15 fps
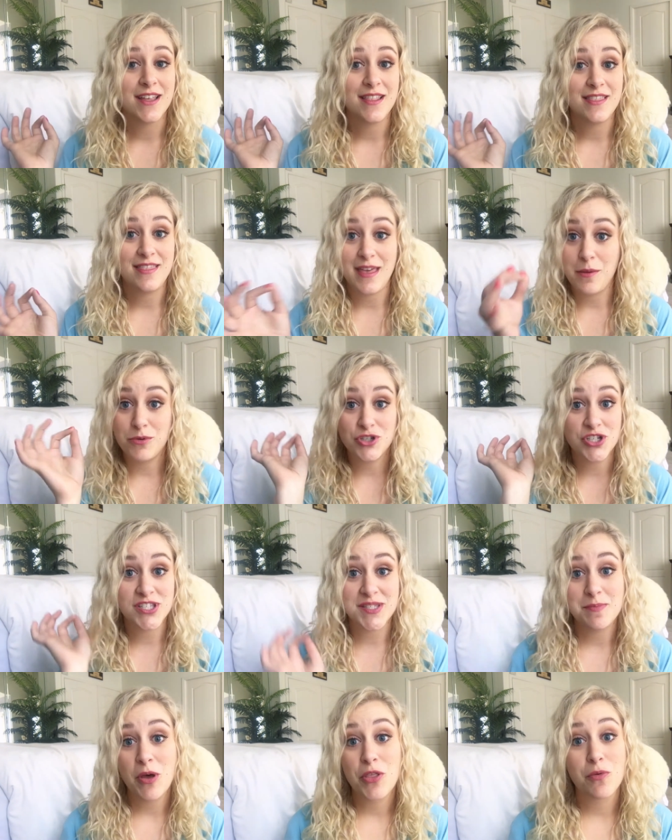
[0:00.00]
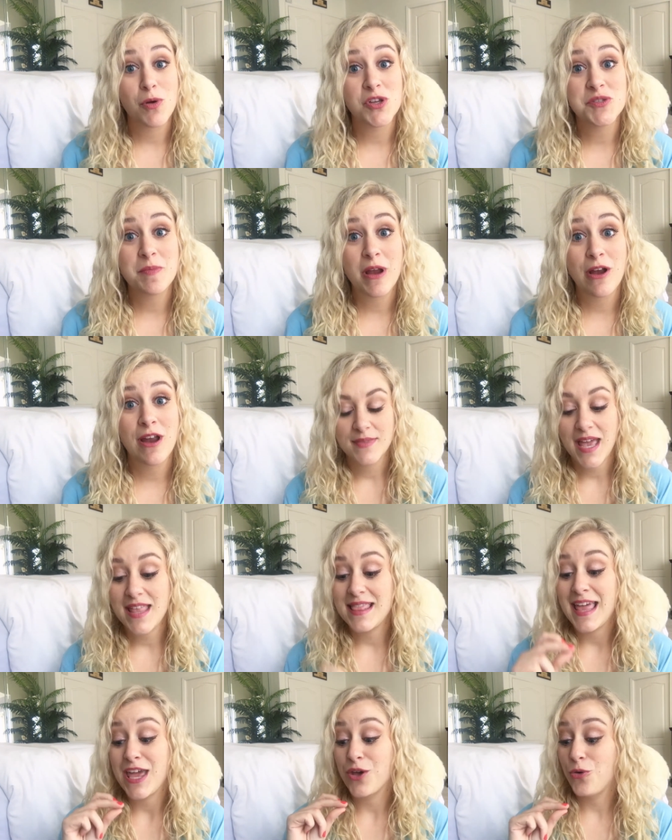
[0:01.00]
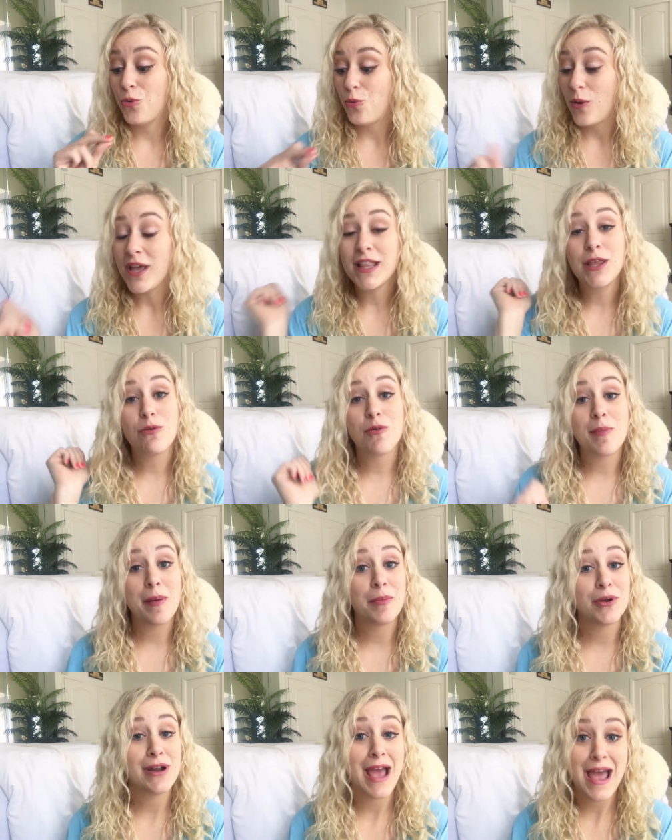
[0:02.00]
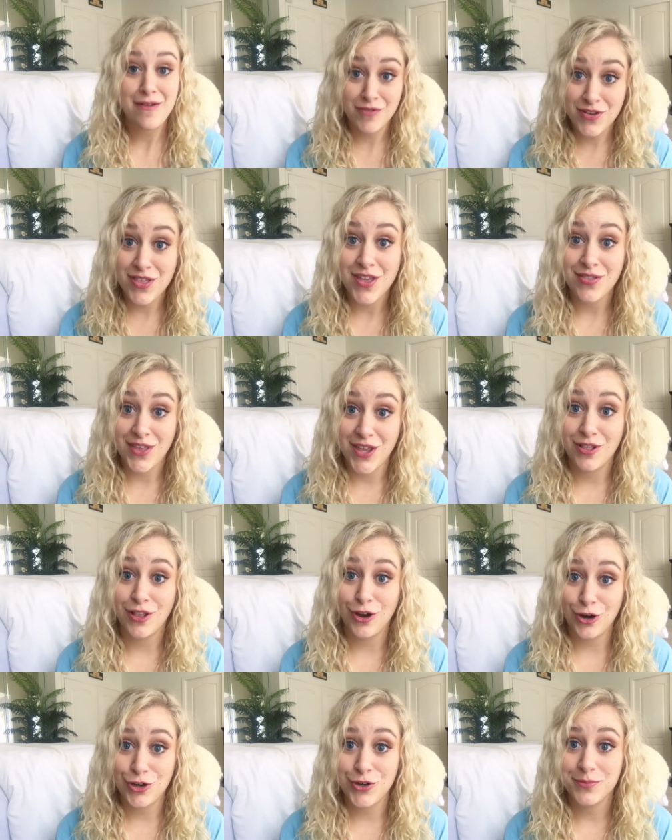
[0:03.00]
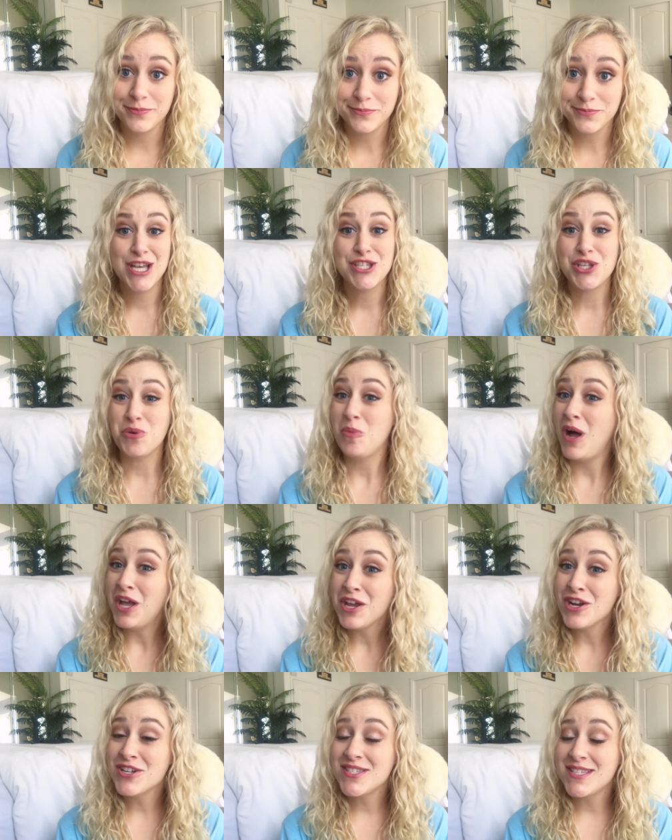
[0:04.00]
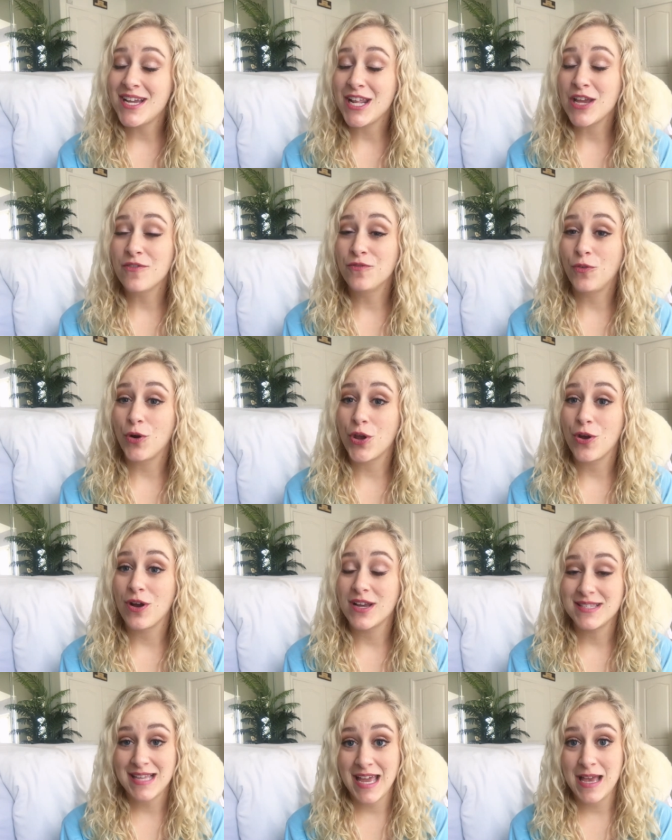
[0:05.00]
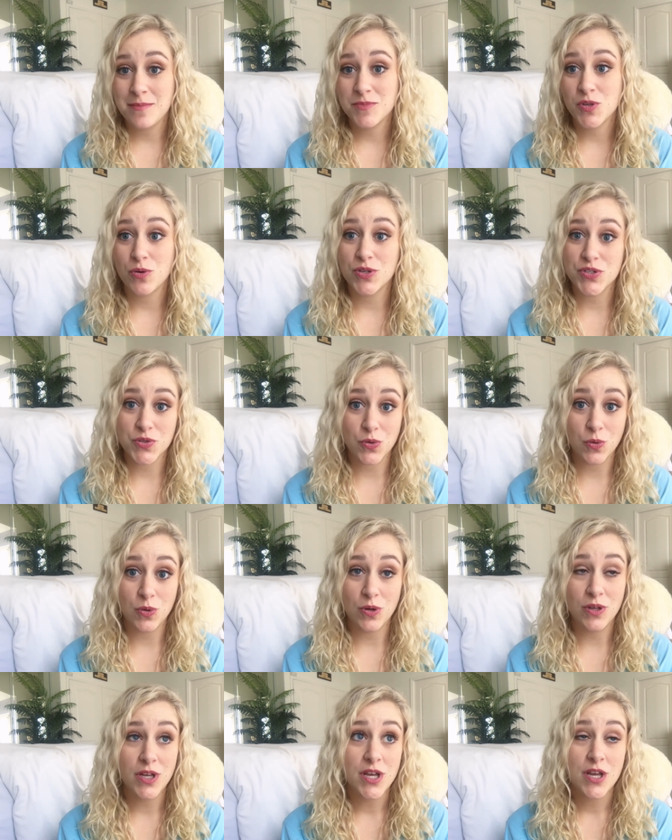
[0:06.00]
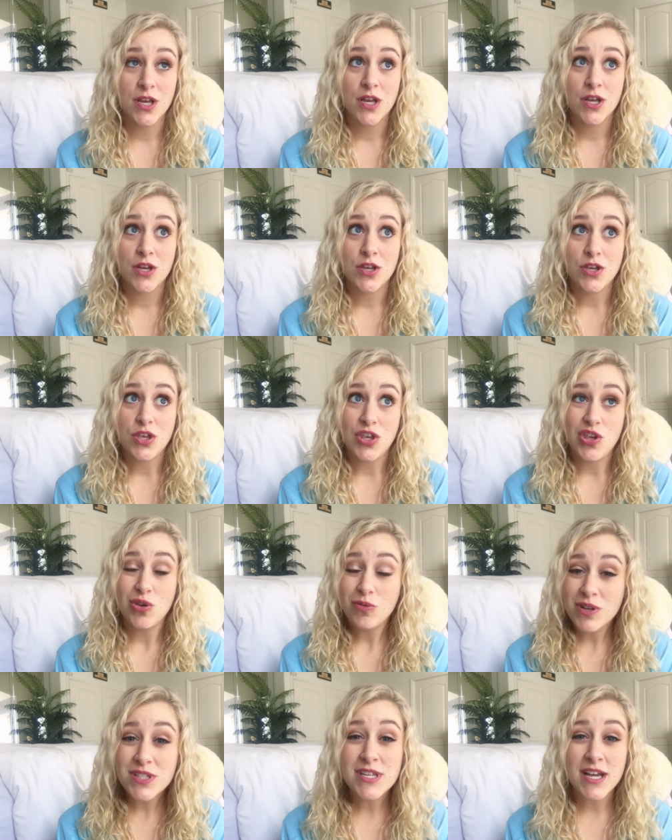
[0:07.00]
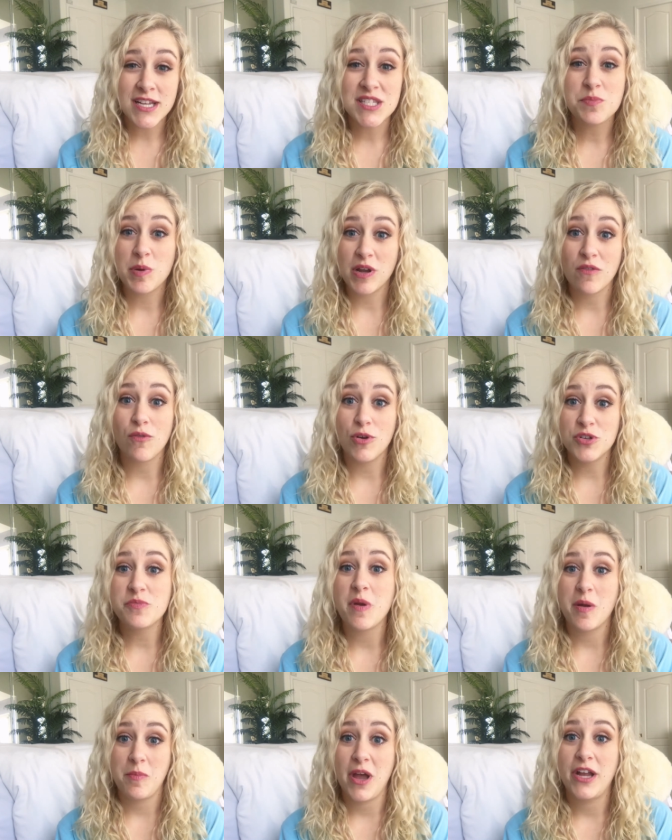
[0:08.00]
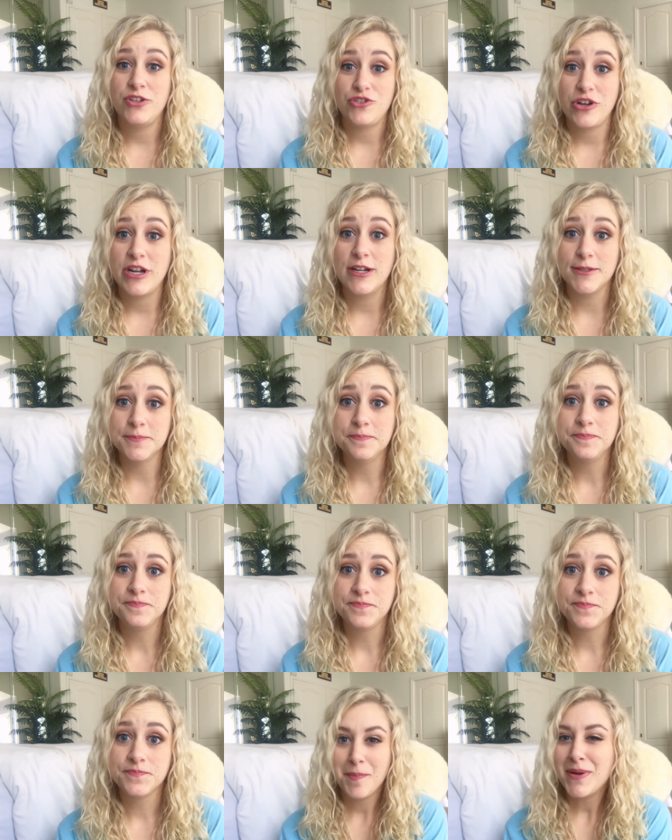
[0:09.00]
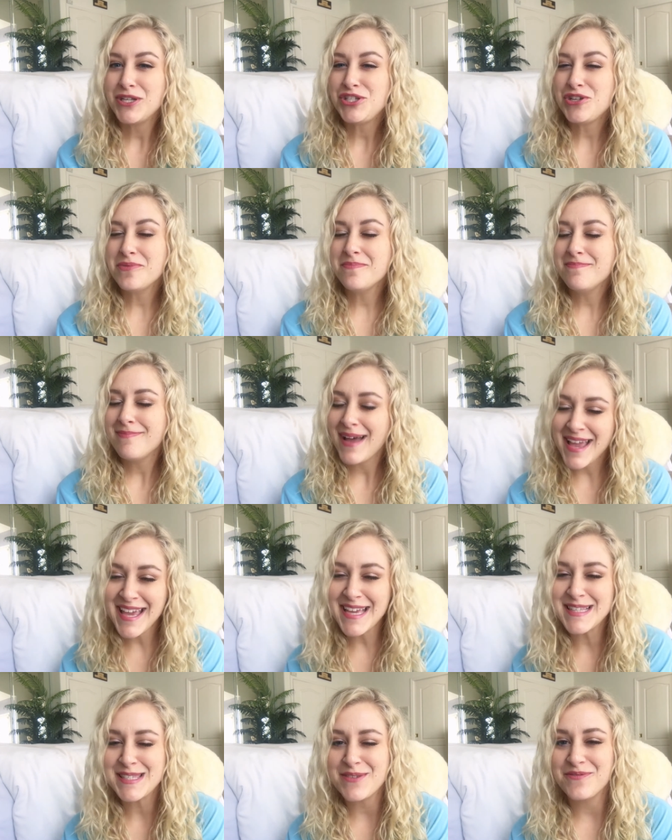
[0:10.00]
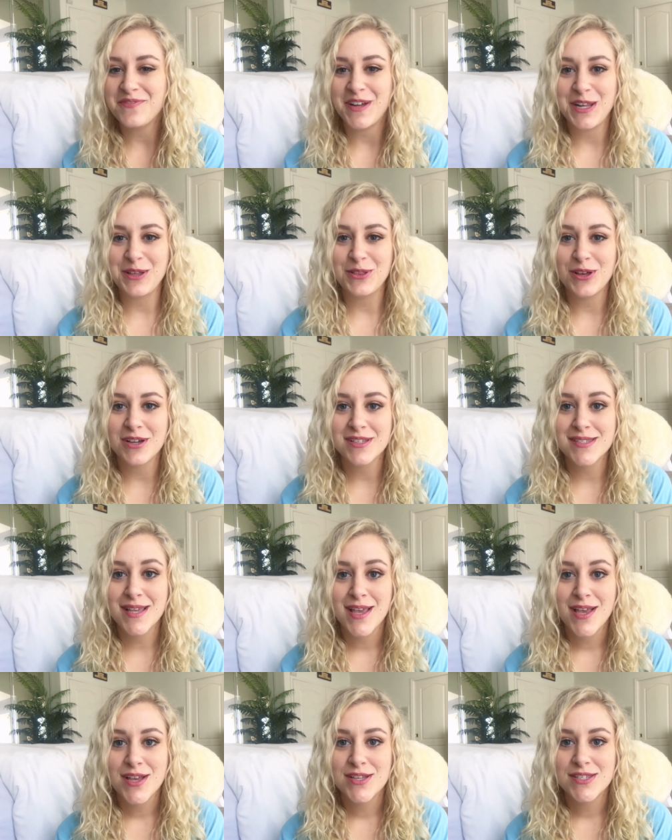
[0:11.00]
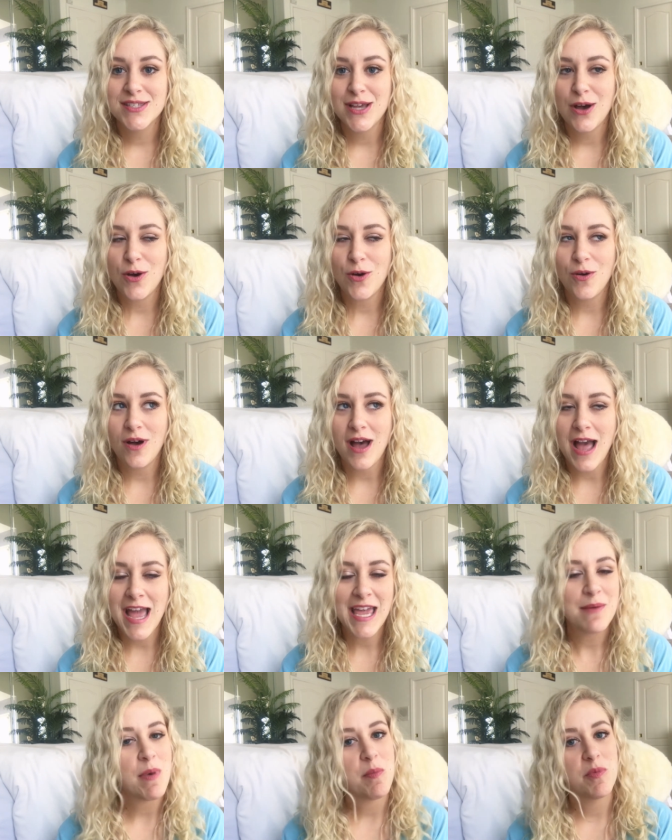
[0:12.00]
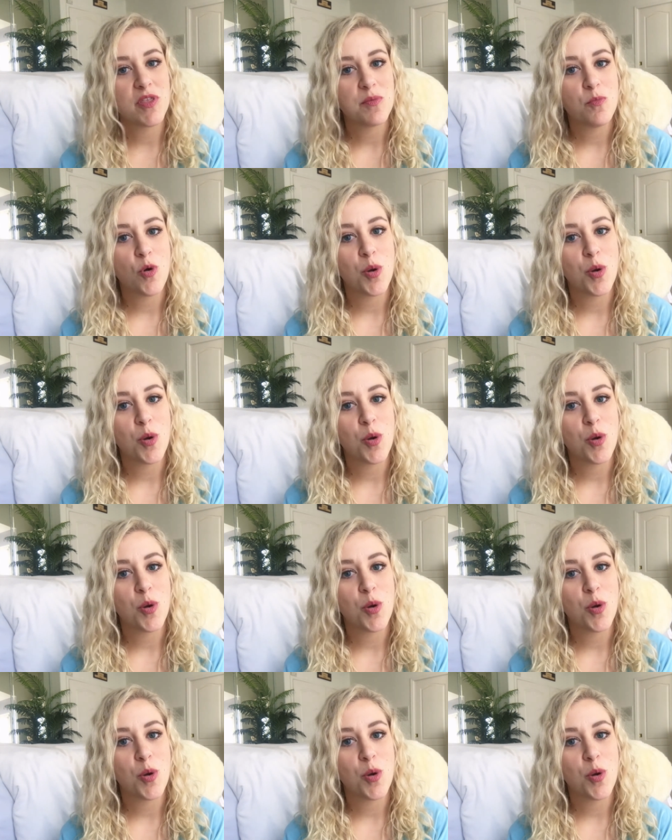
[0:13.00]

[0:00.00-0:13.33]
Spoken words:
they would just smell the rosemary and they quickly remembered everything they'd learned. So while you're studying for your exams or in school, you can tuck a sprig of rosemary behind your ear, but you might get some funny looks. So I came up with a more